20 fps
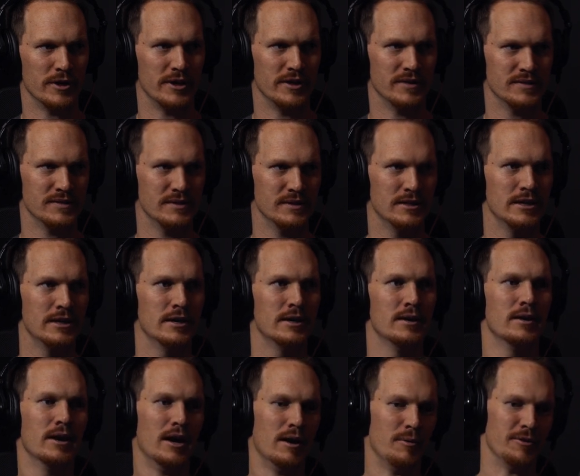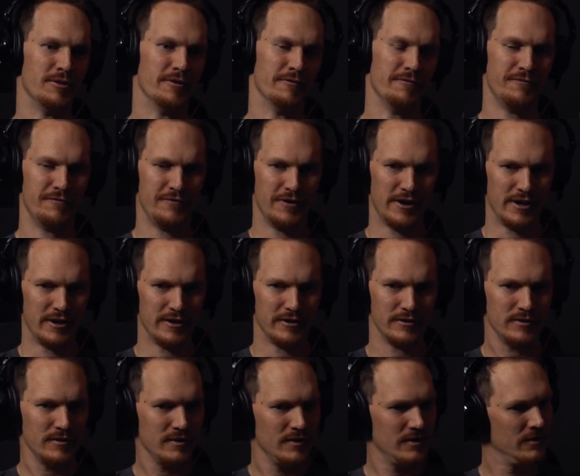rates. I mean, the
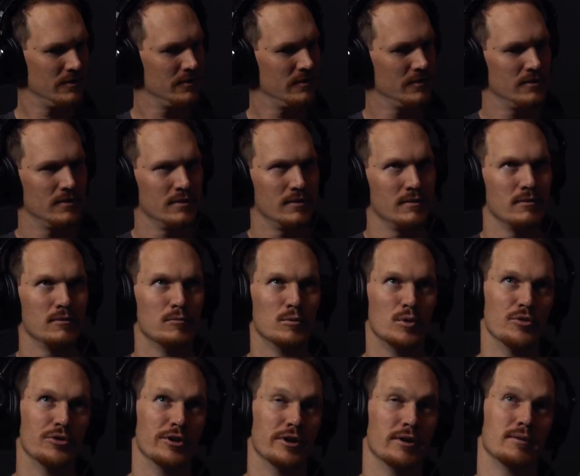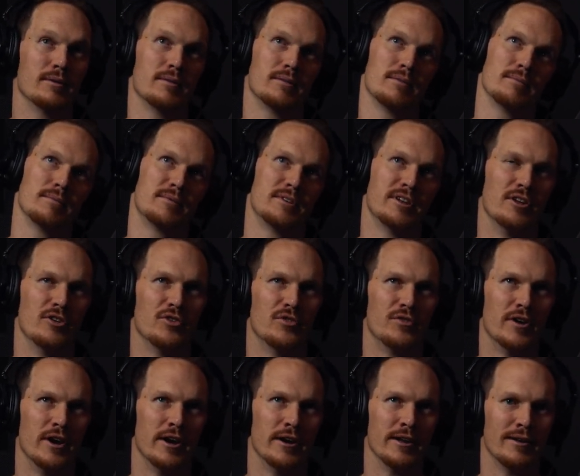Fed, what was that? Today's
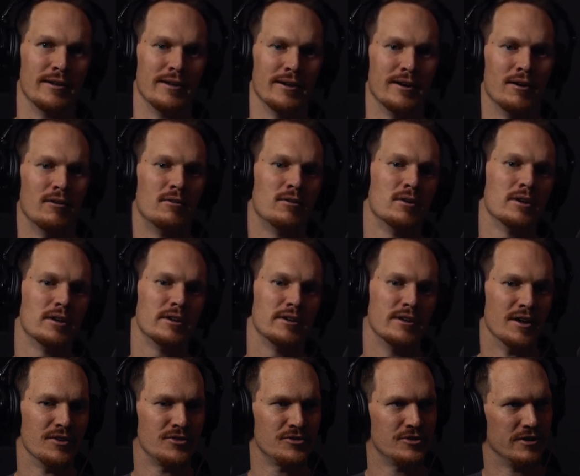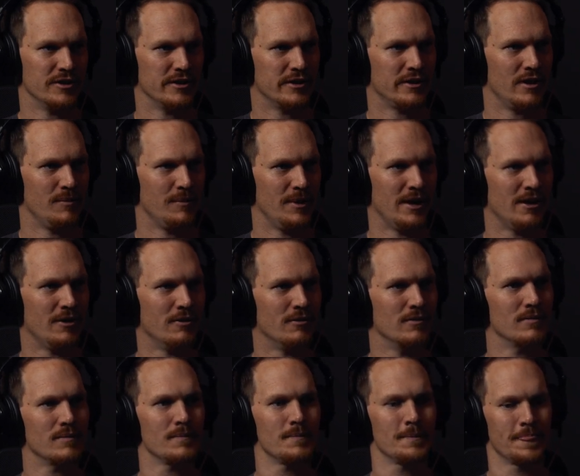Friday now. Yesterday came
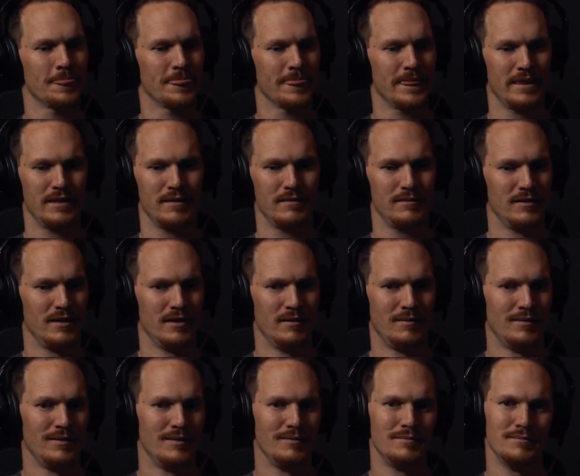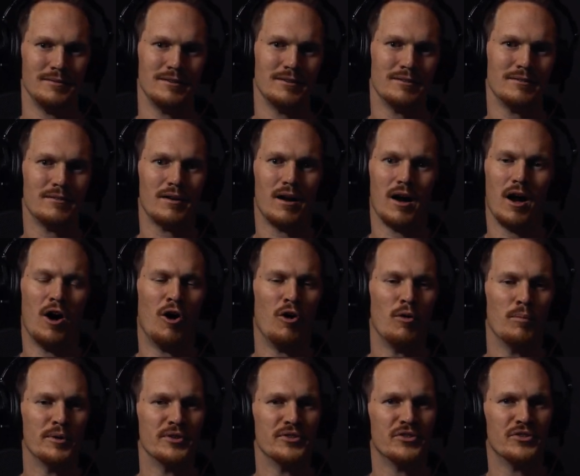out and, all
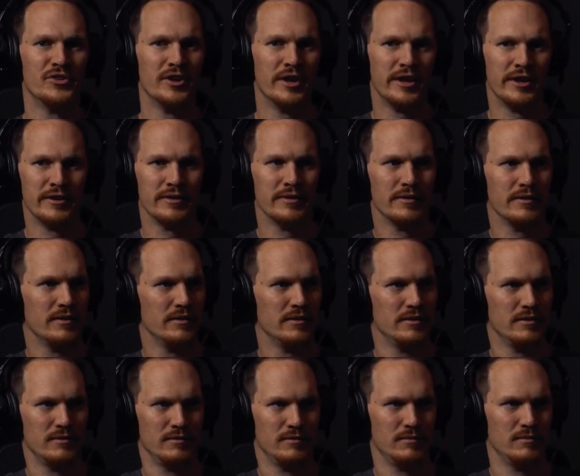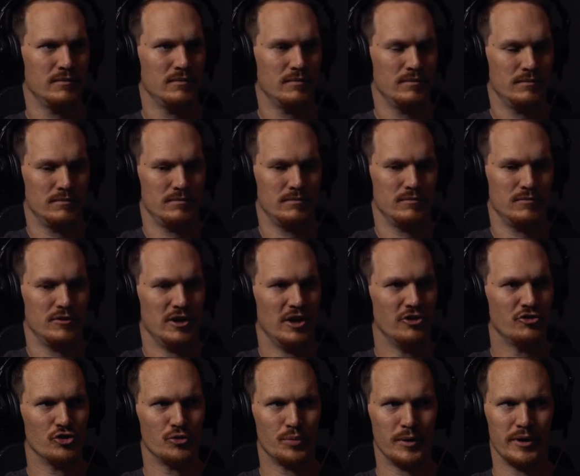but said
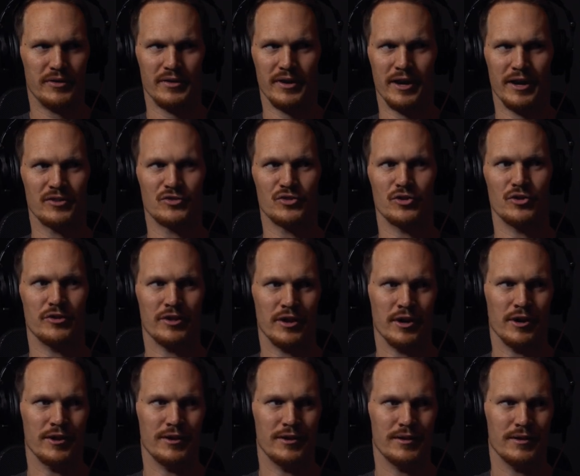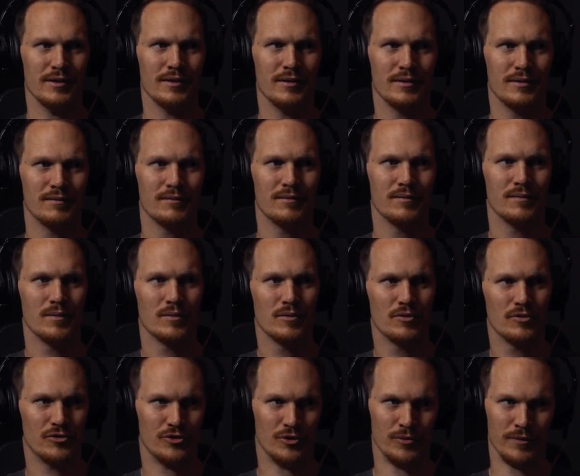interest rate hikes are done.
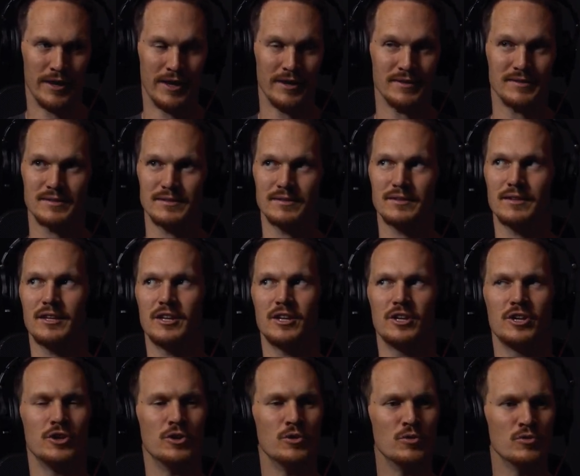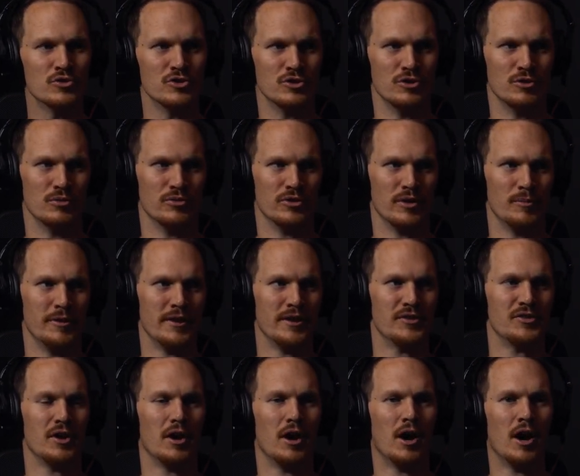So that's huge news. I mean,
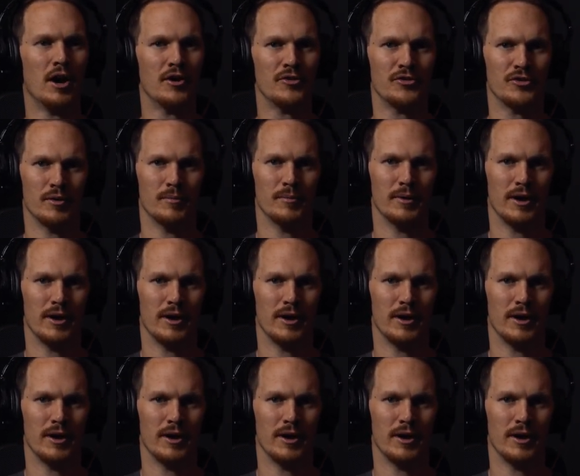that's awesome.